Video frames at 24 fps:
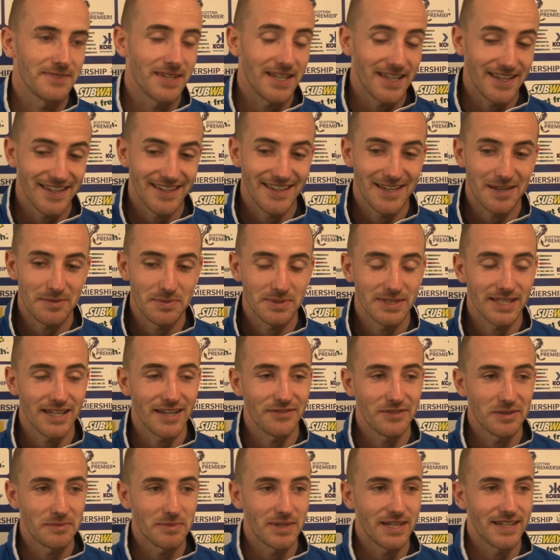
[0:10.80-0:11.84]
Yeah, happy to get
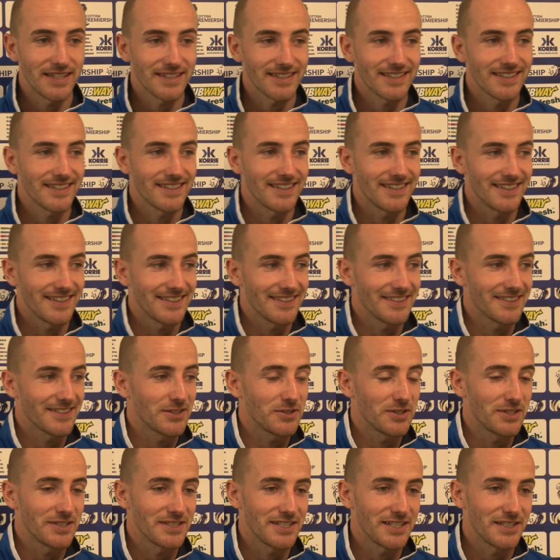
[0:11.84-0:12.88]
off the mark.
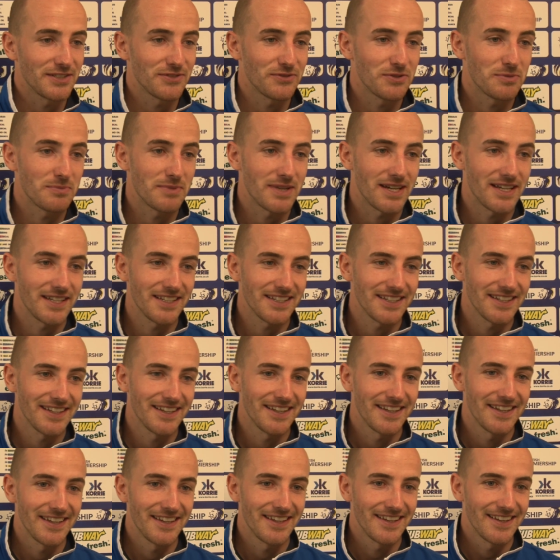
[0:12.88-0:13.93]
Good assist from Marley.
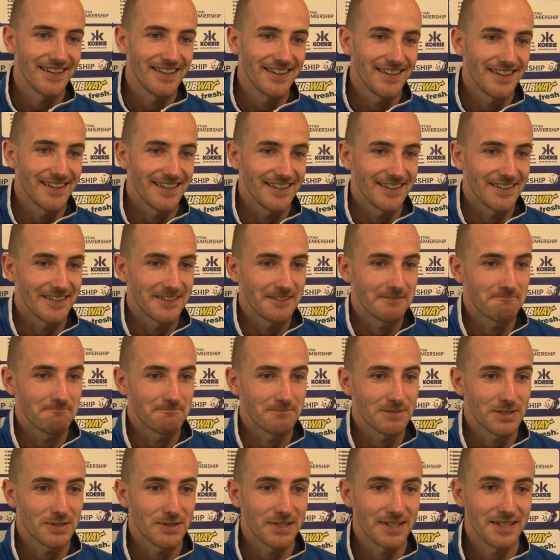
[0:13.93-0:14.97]

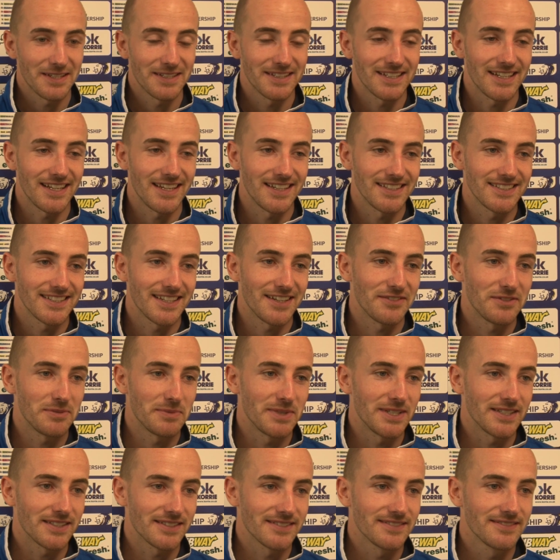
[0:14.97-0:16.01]
So yeah, delighted to get off the
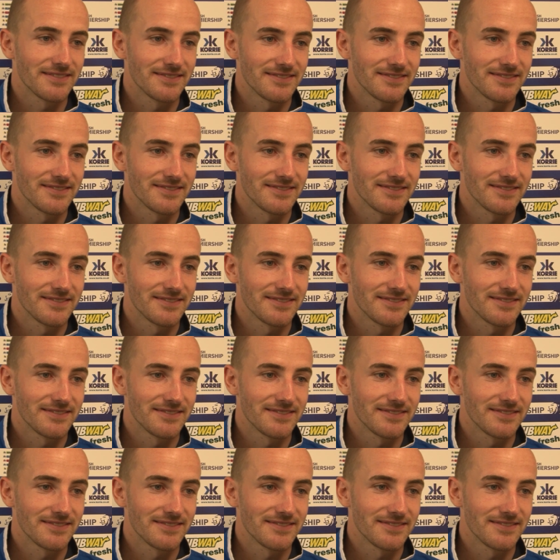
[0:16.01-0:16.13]
mark.